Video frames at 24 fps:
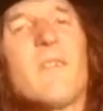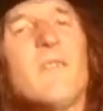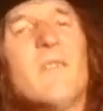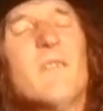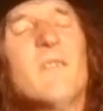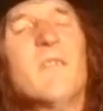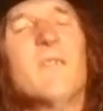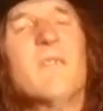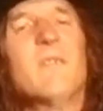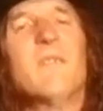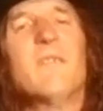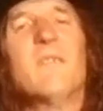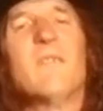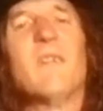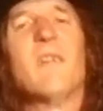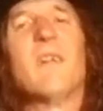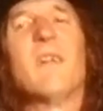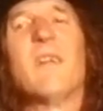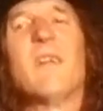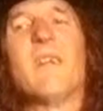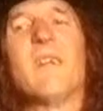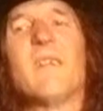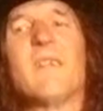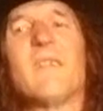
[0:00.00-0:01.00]
it,
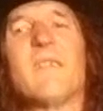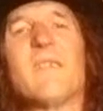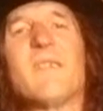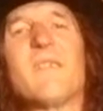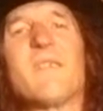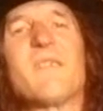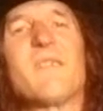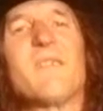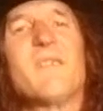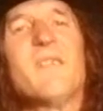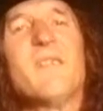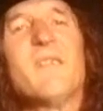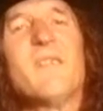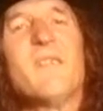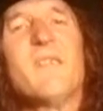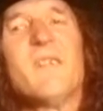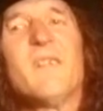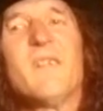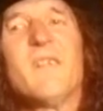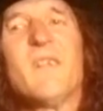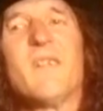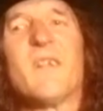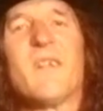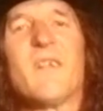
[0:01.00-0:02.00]
and
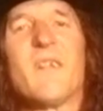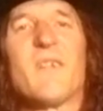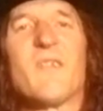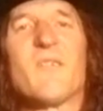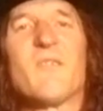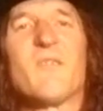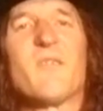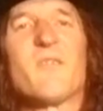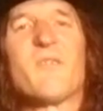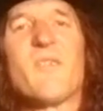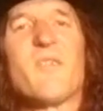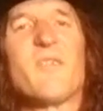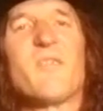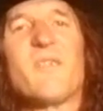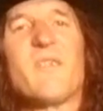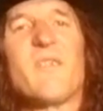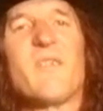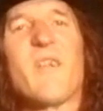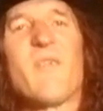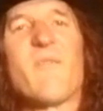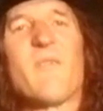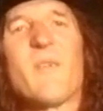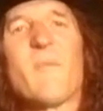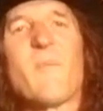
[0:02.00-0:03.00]
because uh, I didn't
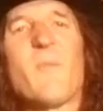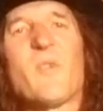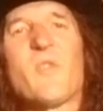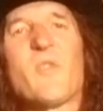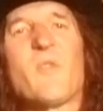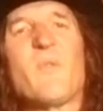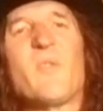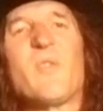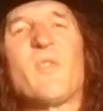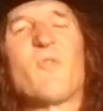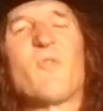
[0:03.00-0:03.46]
have that much of an